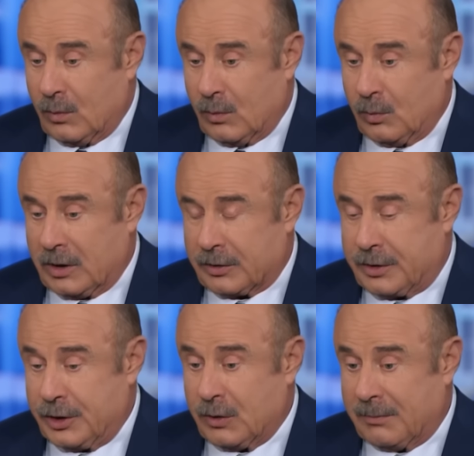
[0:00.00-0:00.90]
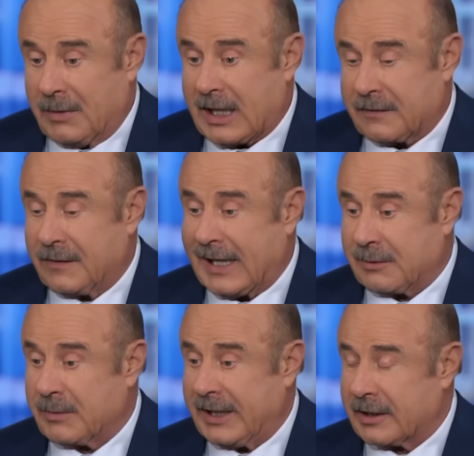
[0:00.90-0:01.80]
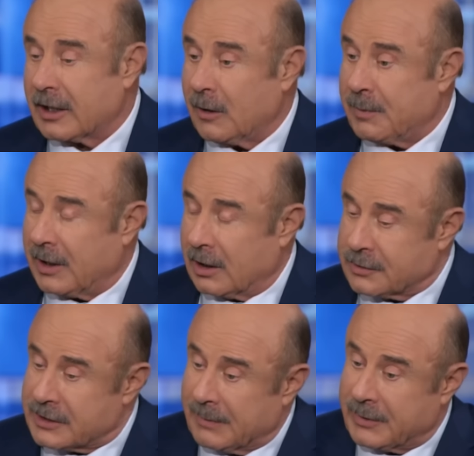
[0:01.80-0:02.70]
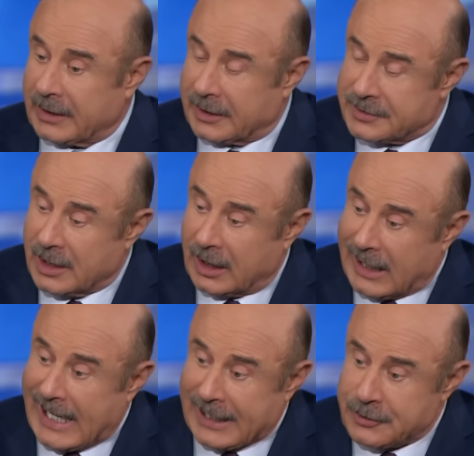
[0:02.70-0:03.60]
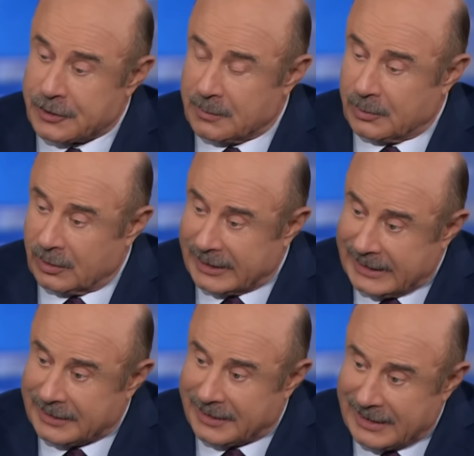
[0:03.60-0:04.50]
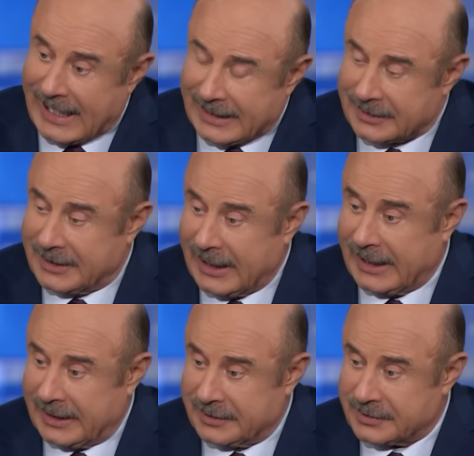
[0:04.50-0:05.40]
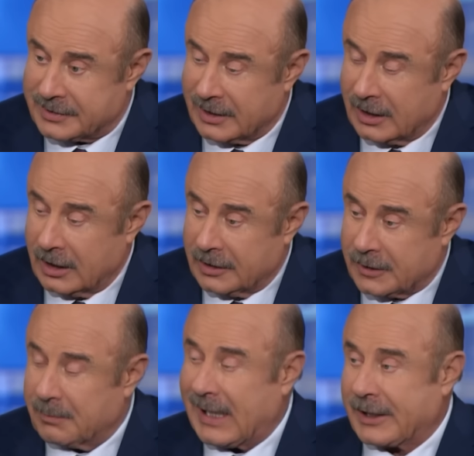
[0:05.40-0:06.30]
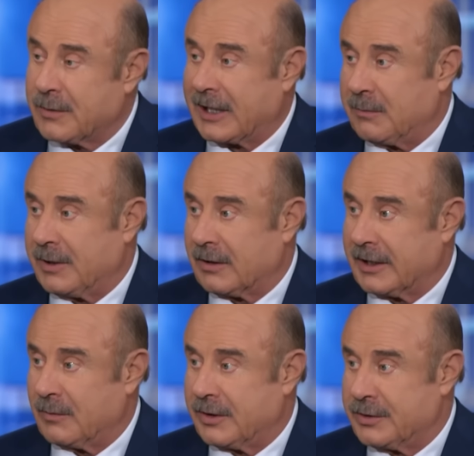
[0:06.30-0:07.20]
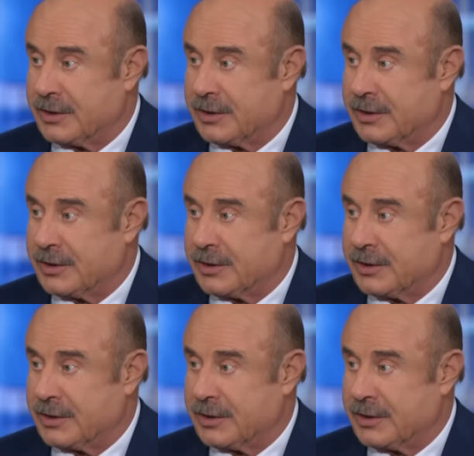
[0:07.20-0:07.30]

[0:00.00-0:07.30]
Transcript: will do a modified mea culpa on something that's not actionable in that case to buy credibility with the